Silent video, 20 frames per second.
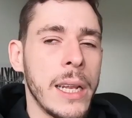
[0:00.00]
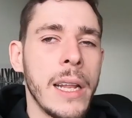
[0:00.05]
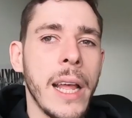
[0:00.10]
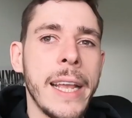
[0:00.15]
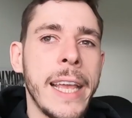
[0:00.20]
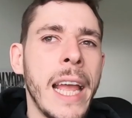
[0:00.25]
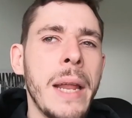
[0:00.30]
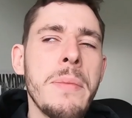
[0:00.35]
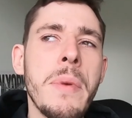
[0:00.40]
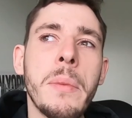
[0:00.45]
and I
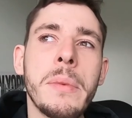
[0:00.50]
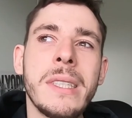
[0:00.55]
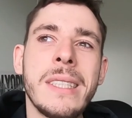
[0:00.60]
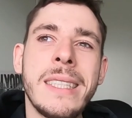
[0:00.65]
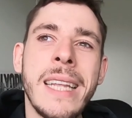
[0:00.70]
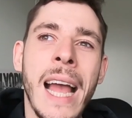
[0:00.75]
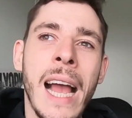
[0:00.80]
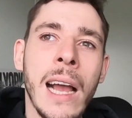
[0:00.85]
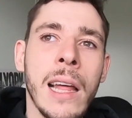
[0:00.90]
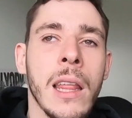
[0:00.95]
can't remember
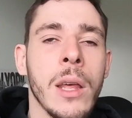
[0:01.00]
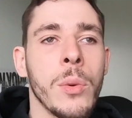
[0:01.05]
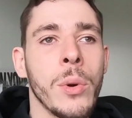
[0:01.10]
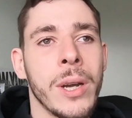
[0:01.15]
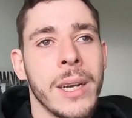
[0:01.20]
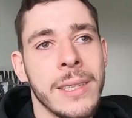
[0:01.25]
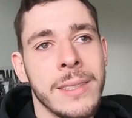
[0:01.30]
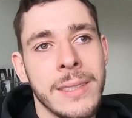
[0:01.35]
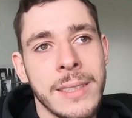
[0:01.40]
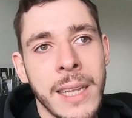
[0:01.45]
exactly
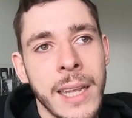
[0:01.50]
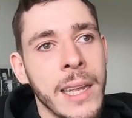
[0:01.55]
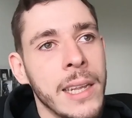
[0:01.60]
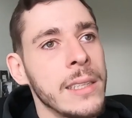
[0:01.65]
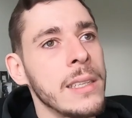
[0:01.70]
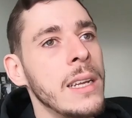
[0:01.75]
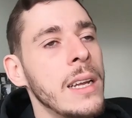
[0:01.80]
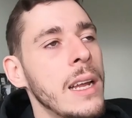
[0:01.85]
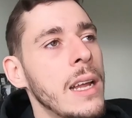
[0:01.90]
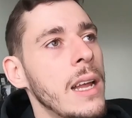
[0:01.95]
what I
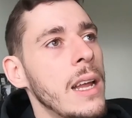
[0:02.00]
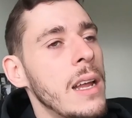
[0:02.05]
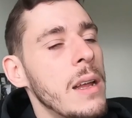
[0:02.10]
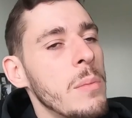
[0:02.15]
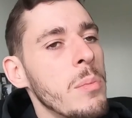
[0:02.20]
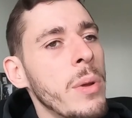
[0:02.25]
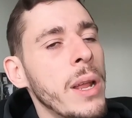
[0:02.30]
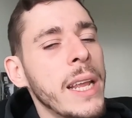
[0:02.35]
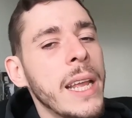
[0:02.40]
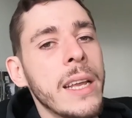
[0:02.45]
said,
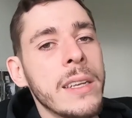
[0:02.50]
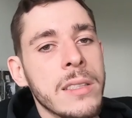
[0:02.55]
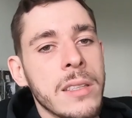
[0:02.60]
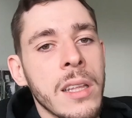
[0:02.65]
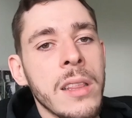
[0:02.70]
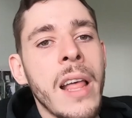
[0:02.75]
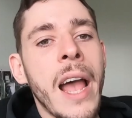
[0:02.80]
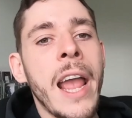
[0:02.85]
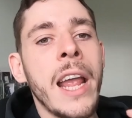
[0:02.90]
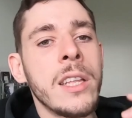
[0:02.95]
but I guess
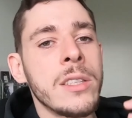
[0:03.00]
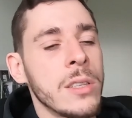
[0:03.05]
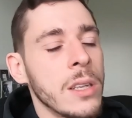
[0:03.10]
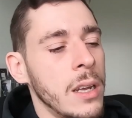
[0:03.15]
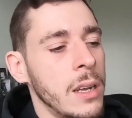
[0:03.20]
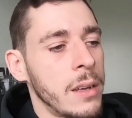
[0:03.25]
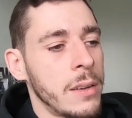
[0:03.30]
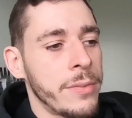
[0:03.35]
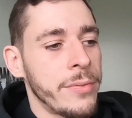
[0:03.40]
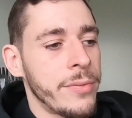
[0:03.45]
the lines
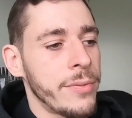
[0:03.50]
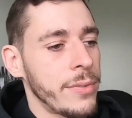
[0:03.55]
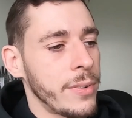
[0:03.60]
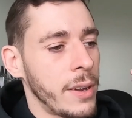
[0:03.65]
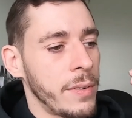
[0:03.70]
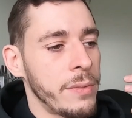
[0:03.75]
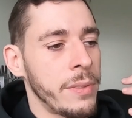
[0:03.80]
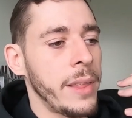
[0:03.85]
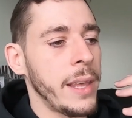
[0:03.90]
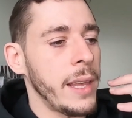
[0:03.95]
of,
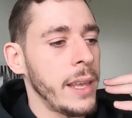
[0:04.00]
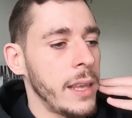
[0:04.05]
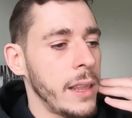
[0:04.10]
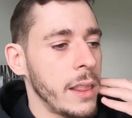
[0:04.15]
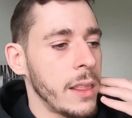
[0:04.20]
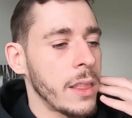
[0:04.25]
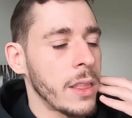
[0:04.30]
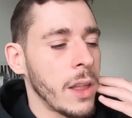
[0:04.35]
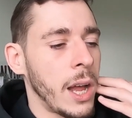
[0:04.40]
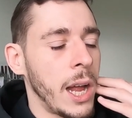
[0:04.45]
of the
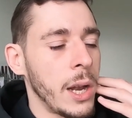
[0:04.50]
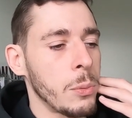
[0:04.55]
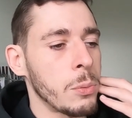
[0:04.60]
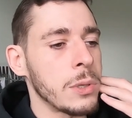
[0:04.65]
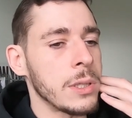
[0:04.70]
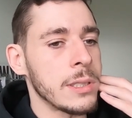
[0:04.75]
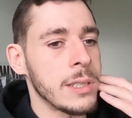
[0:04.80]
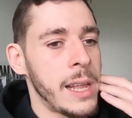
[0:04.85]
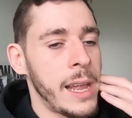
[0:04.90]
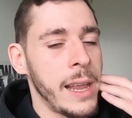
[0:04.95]
thought
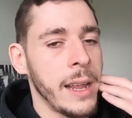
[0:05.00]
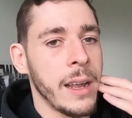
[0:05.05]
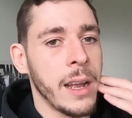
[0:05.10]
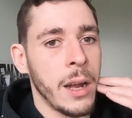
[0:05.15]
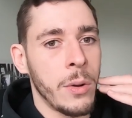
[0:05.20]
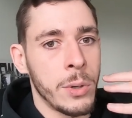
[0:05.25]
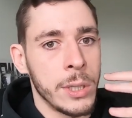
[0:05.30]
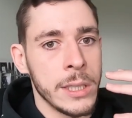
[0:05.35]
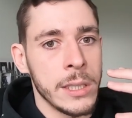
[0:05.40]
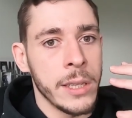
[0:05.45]
was like,
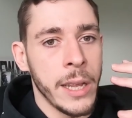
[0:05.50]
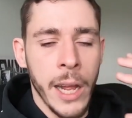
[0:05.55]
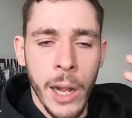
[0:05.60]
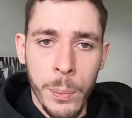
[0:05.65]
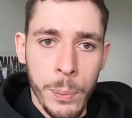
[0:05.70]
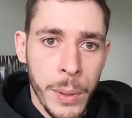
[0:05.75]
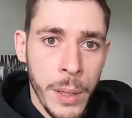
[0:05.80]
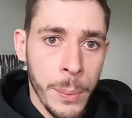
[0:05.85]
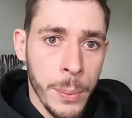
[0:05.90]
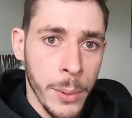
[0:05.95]
I want to
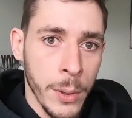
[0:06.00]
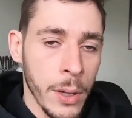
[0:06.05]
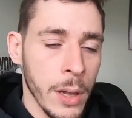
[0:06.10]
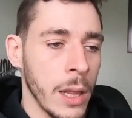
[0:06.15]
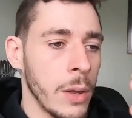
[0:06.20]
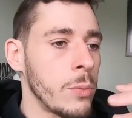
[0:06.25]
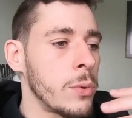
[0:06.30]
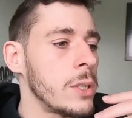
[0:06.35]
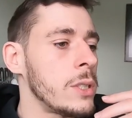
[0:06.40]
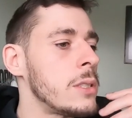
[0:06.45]
help
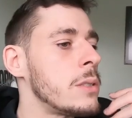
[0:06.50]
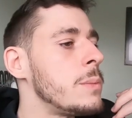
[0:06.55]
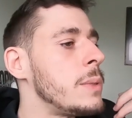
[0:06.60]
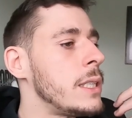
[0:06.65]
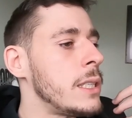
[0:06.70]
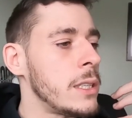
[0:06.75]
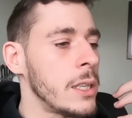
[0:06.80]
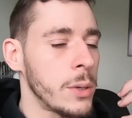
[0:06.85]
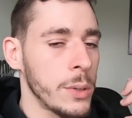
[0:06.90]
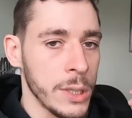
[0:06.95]
people, I want to be,
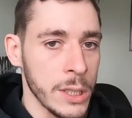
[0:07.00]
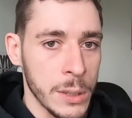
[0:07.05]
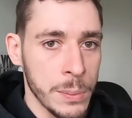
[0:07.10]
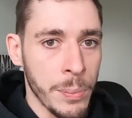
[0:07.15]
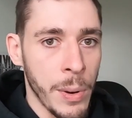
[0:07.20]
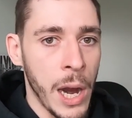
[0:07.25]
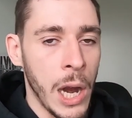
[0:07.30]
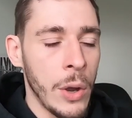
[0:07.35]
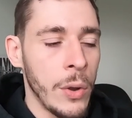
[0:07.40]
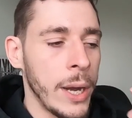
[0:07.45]
you know,
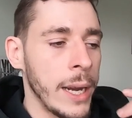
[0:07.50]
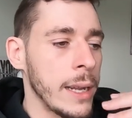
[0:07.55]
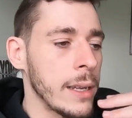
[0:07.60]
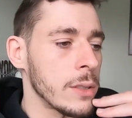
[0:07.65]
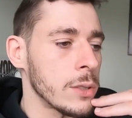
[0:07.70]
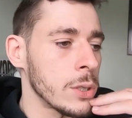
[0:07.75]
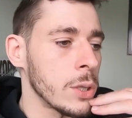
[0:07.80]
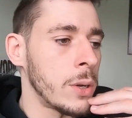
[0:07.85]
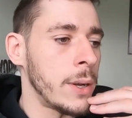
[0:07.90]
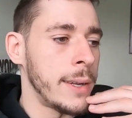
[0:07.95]
inspiring,
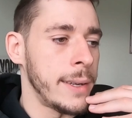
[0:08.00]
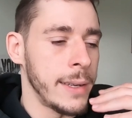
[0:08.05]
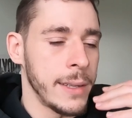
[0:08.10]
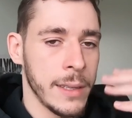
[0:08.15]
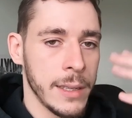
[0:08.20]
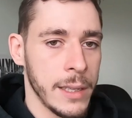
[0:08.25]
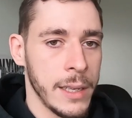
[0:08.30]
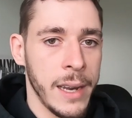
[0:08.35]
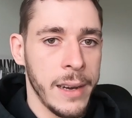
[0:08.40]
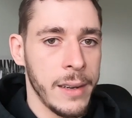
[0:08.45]
and so on,
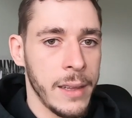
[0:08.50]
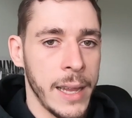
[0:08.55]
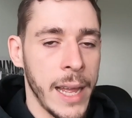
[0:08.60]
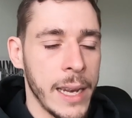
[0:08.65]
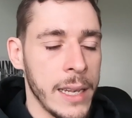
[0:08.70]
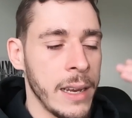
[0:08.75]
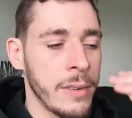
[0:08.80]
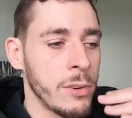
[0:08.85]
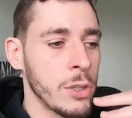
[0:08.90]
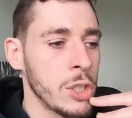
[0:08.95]
and then
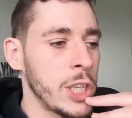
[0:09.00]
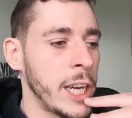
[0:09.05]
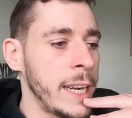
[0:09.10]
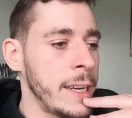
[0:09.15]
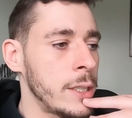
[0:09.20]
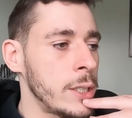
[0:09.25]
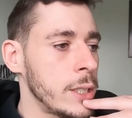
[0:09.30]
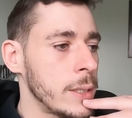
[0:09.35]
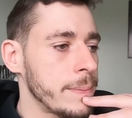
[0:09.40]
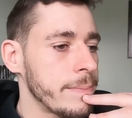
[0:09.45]
that never
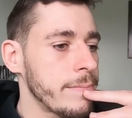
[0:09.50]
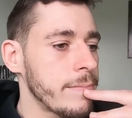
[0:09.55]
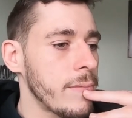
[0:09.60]
changed.